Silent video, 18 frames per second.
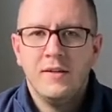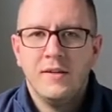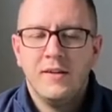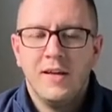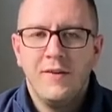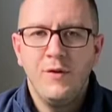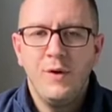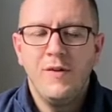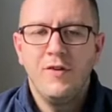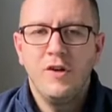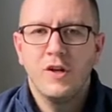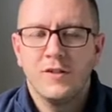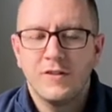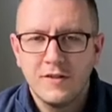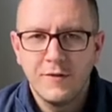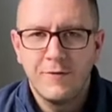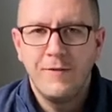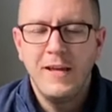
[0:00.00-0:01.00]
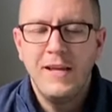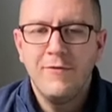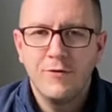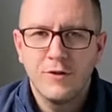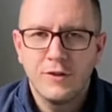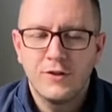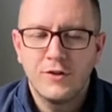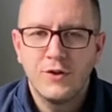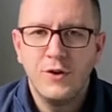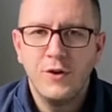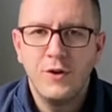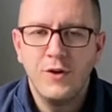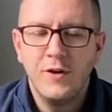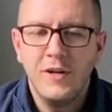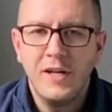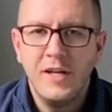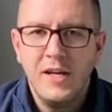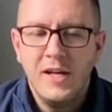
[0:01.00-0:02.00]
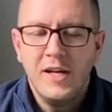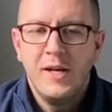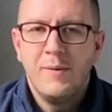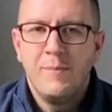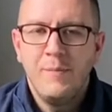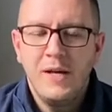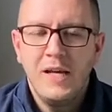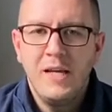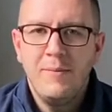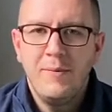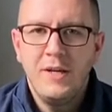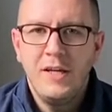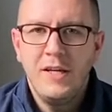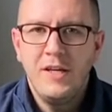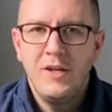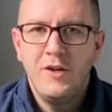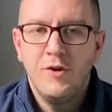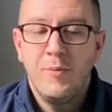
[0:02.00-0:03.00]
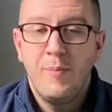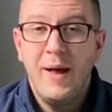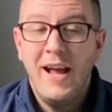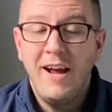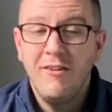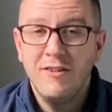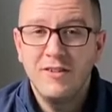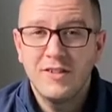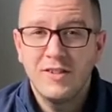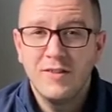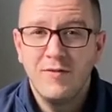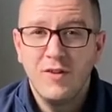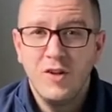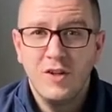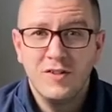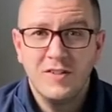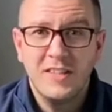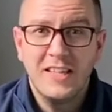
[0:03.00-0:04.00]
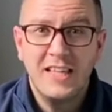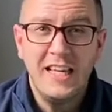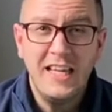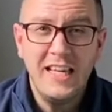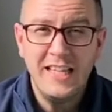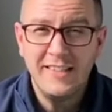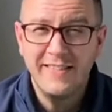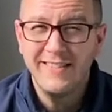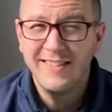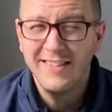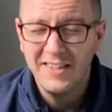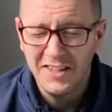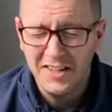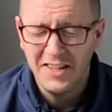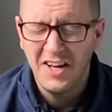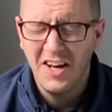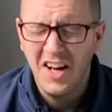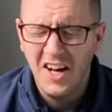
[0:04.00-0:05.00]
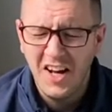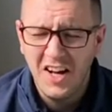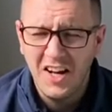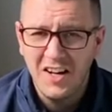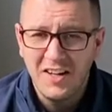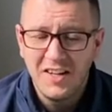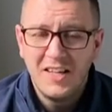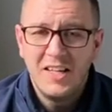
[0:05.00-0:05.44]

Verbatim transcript: Have you ever lost a favourite toy? Maybe your parents have lost the keys to the car?